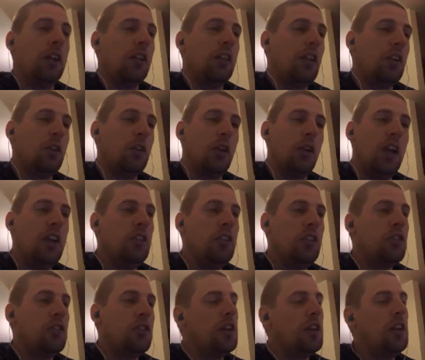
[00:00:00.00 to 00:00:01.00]
They're
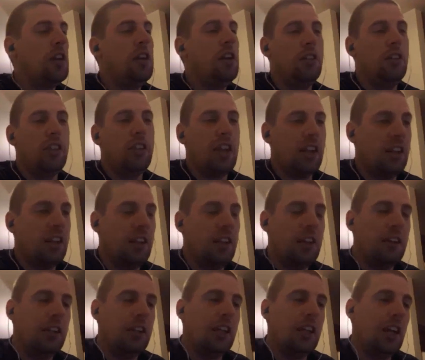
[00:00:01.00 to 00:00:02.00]
injured in the
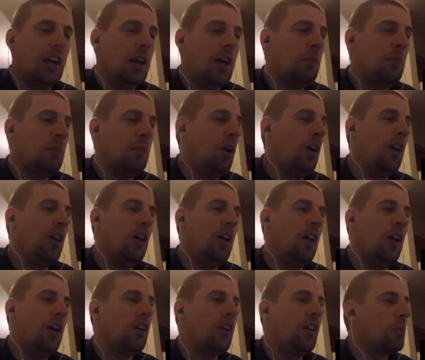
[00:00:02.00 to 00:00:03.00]
secondary. I'm all on
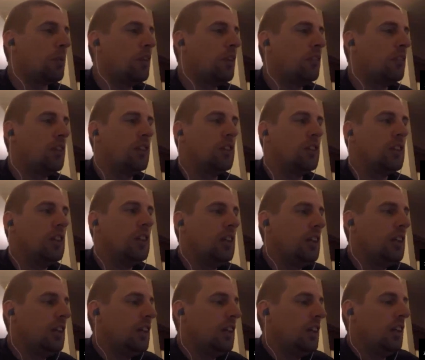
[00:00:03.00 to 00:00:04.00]
Phillip Rivers.
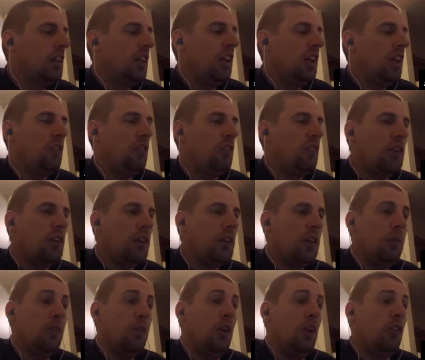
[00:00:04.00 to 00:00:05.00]
He's
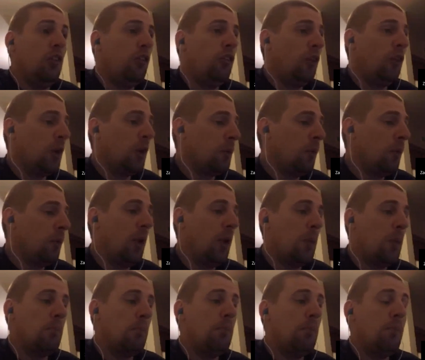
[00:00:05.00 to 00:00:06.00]
very affordable
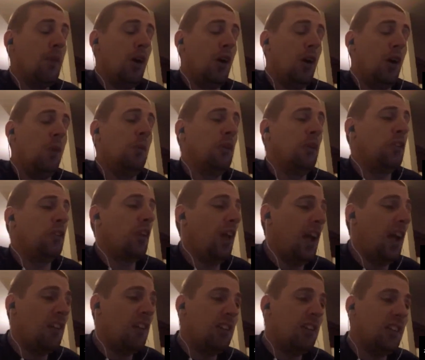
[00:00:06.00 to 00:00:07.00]
on almost
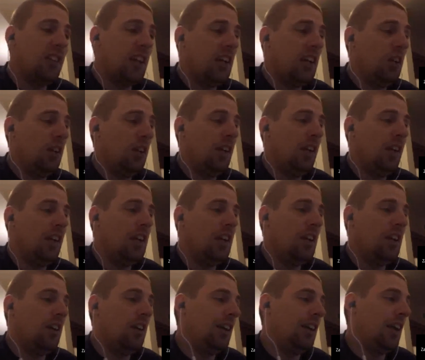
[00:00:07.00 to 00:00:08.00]
every site you can get
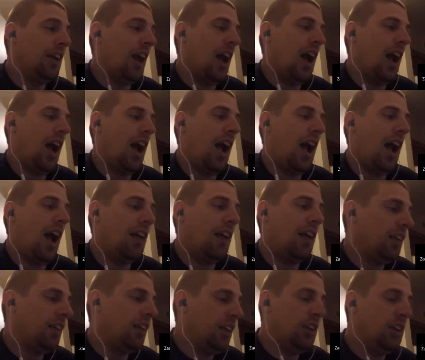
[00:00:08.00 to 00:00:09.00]
on. I
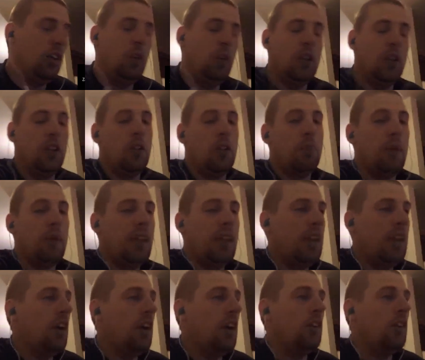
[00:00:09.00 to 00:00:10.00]
think you can spend
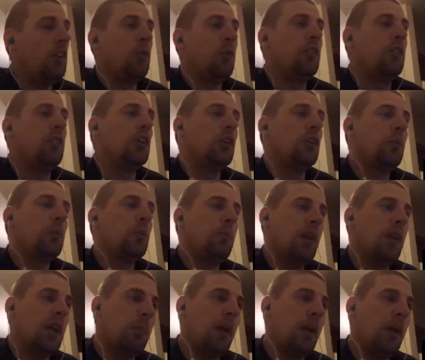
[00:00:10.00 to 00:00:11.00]
down the Rivers, spend
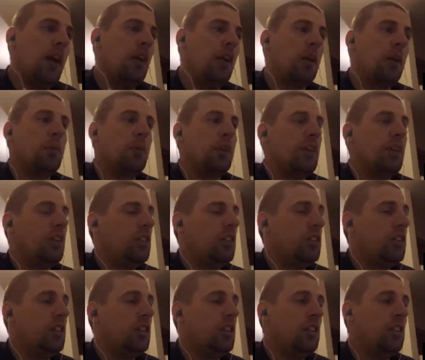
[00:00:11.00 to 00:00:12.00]
up at other
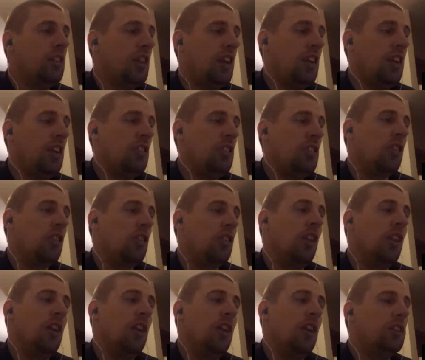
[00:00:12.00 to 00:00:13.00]
positions, and I just love
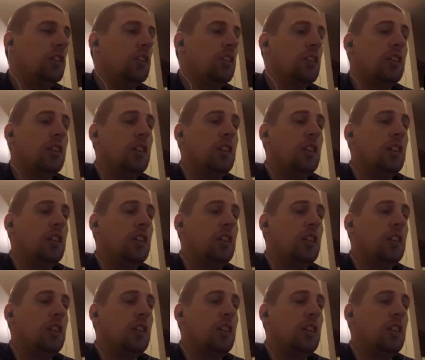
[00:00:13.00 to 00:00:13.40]
Rivers